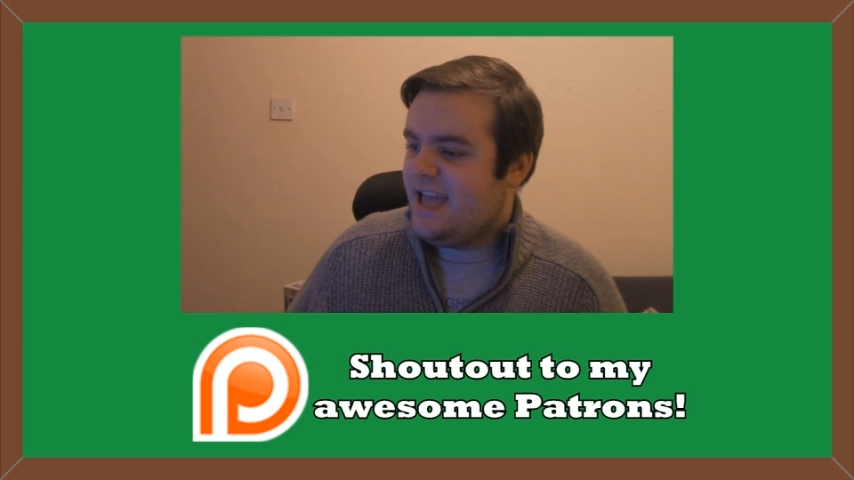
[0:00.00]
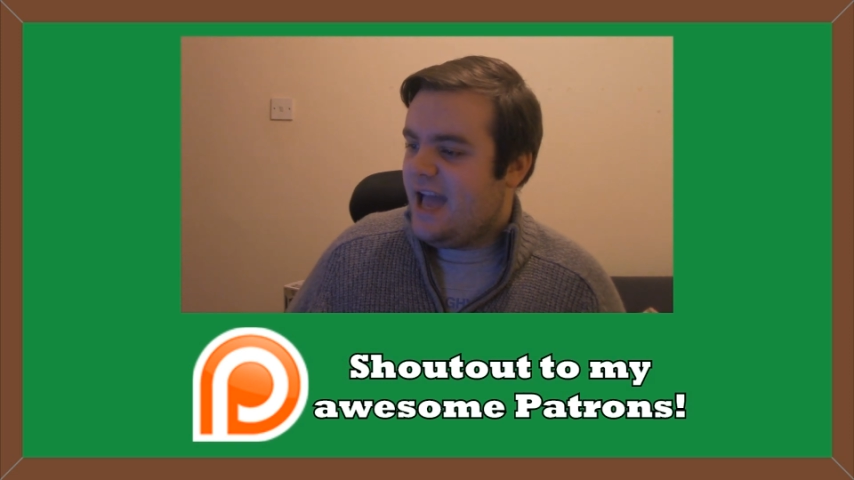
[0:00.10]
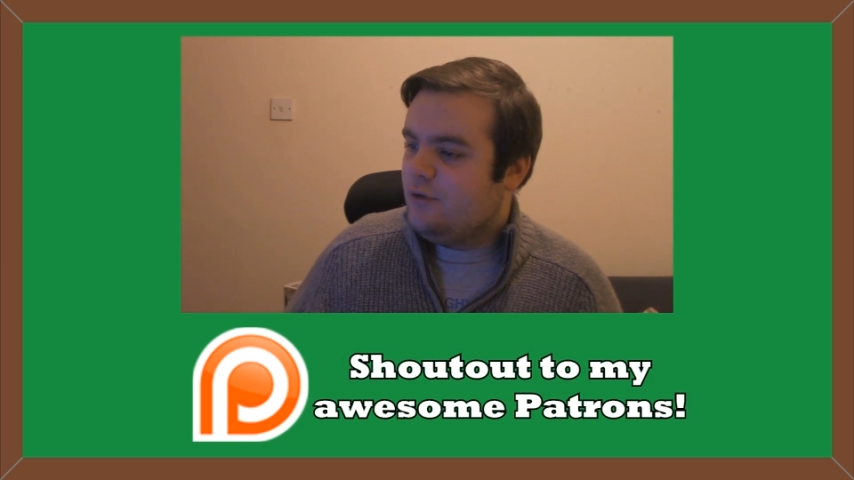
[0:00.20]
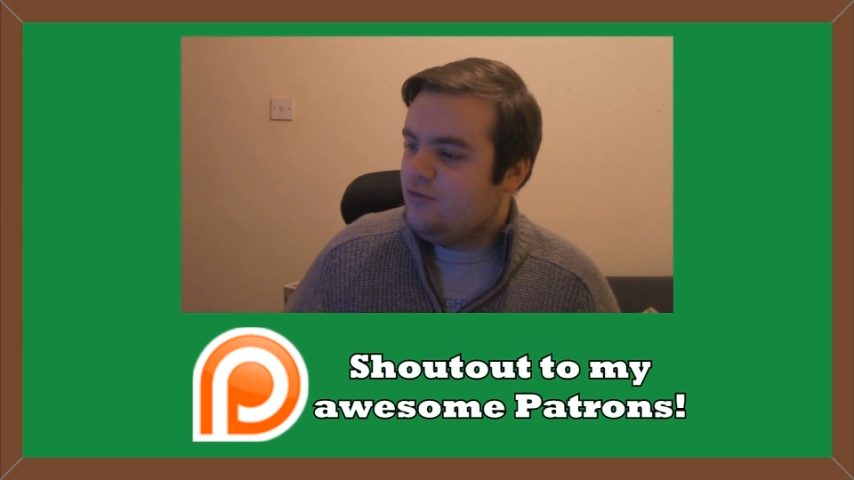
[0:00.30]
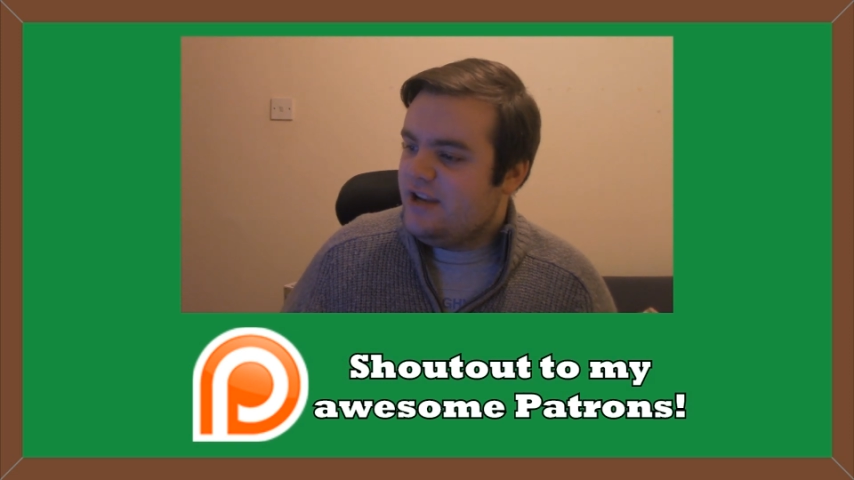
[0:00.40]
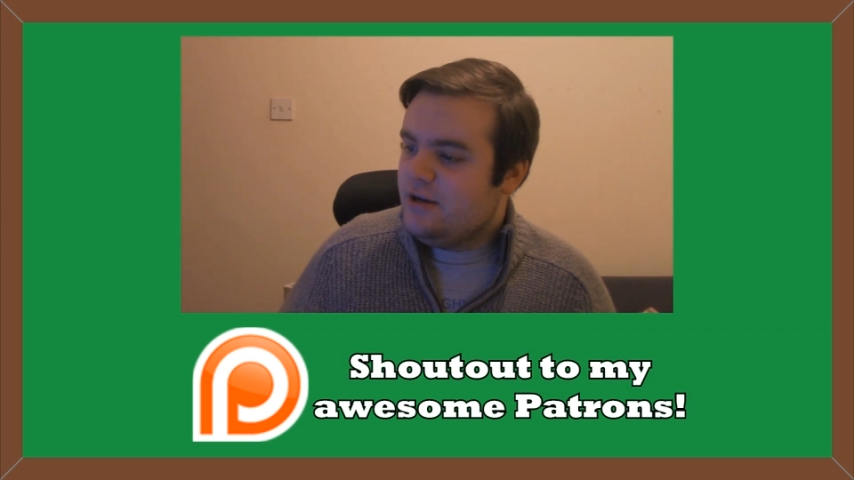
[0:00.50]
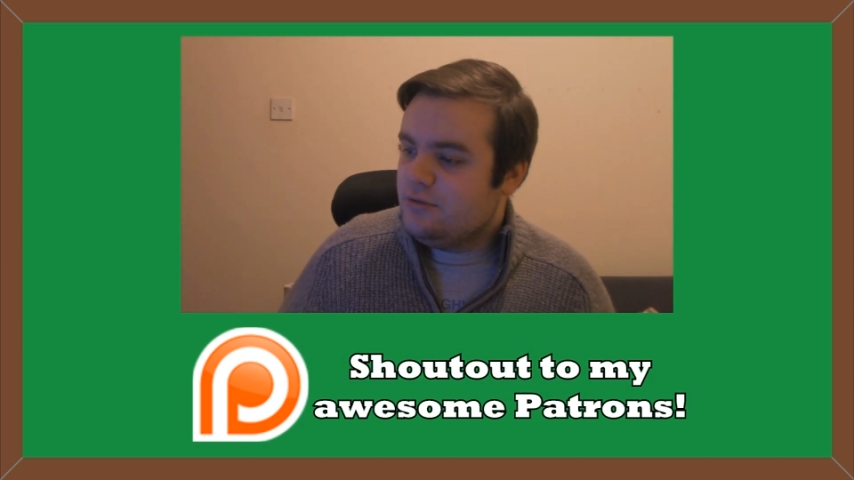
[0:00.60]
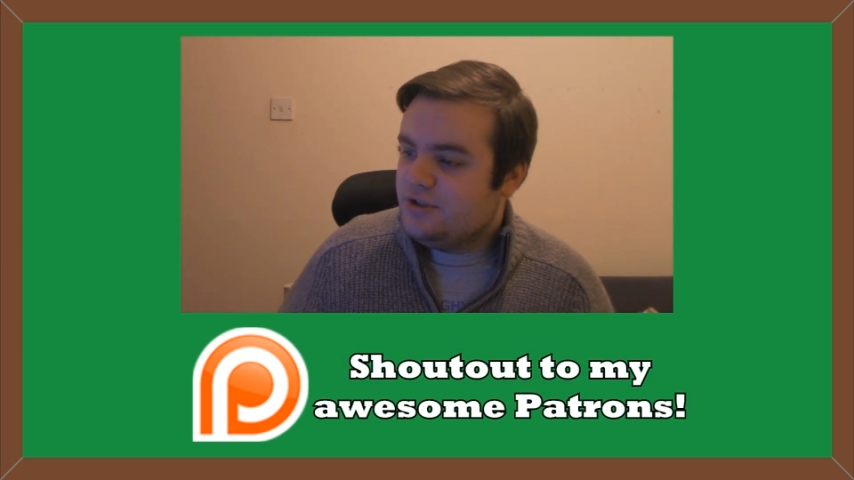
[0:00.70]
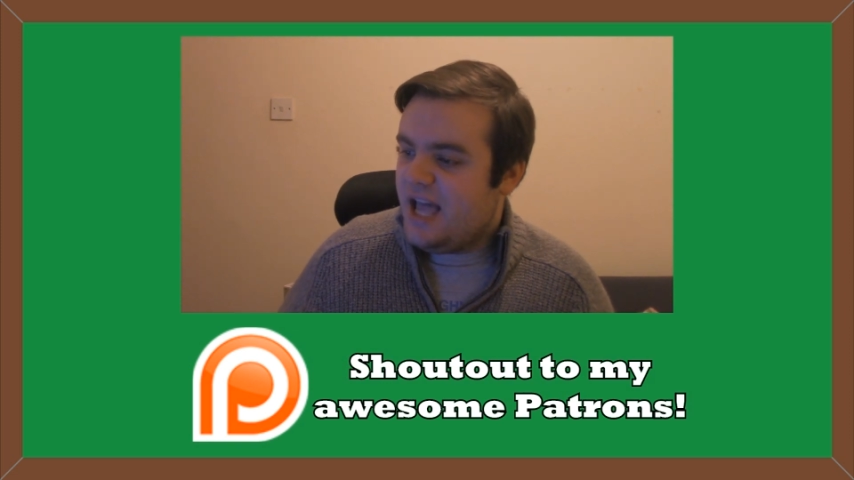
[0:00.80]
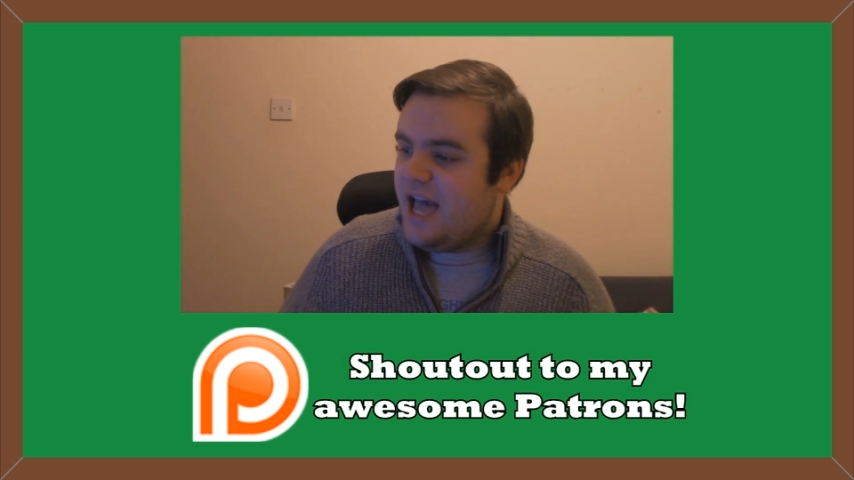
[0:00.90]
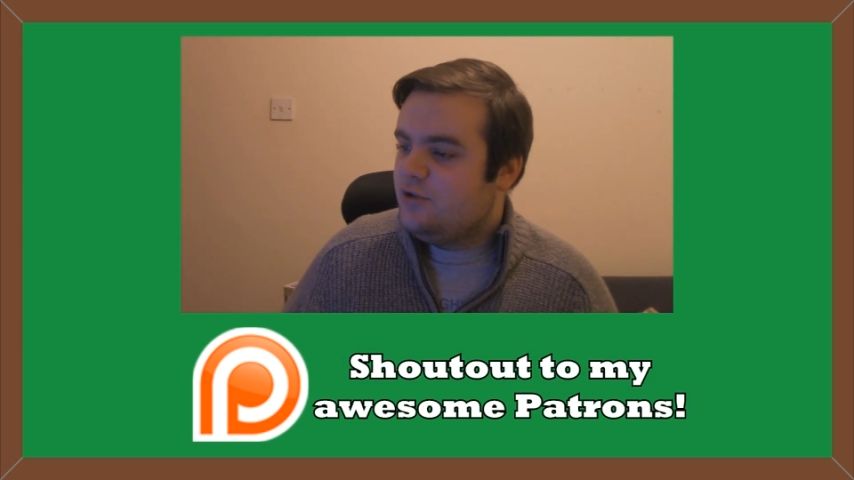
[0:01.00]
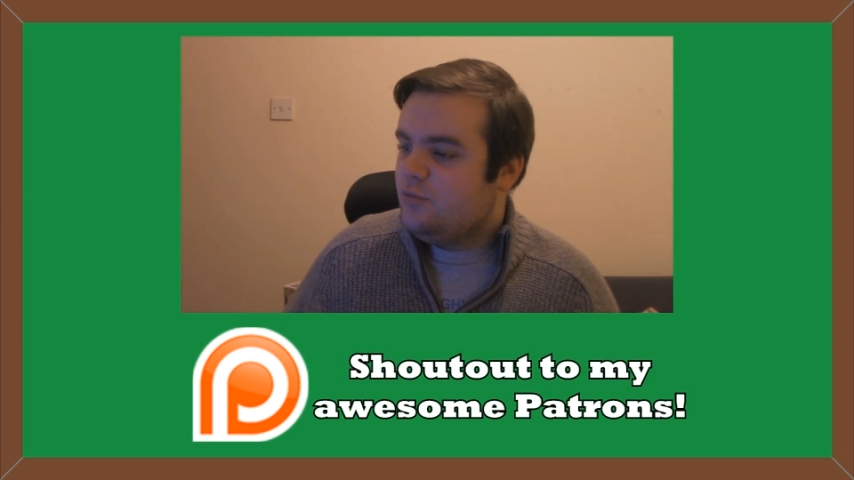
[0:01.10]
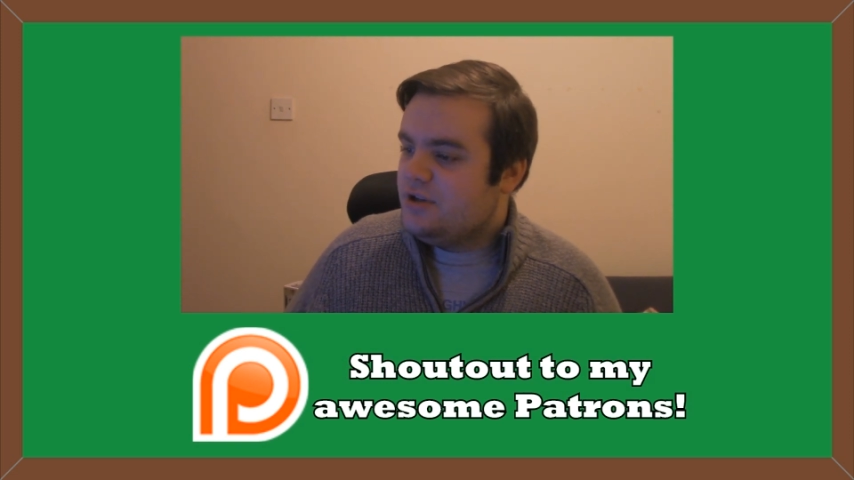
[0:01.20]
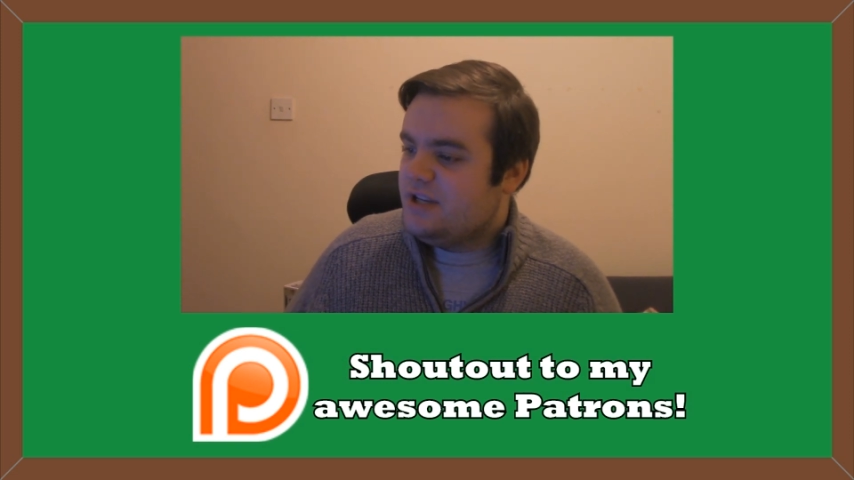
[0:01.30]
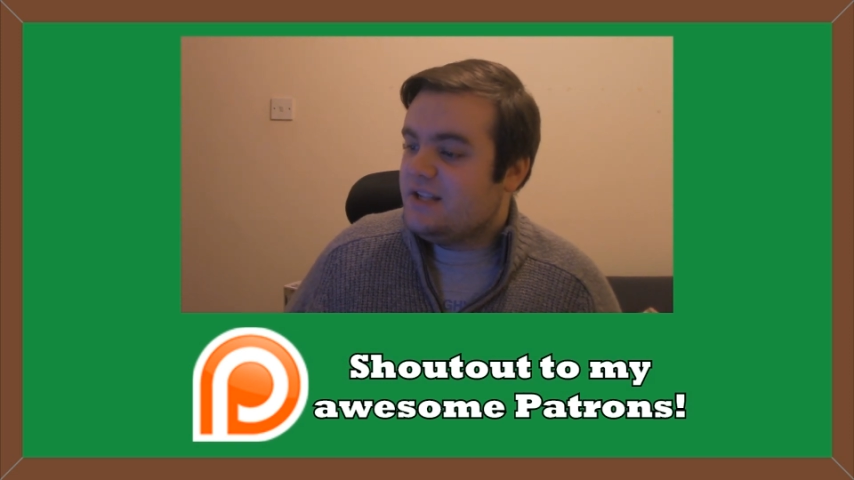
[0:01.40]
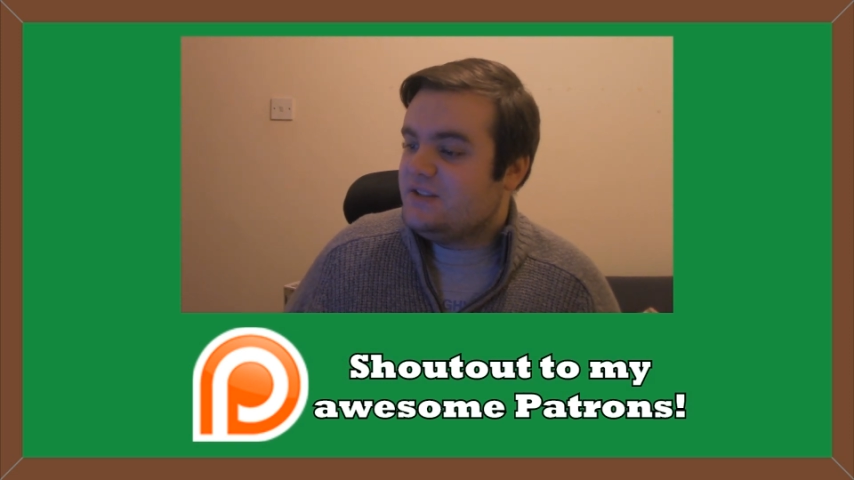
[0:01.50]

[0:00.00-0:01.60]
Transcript: Ken Reels, Edward,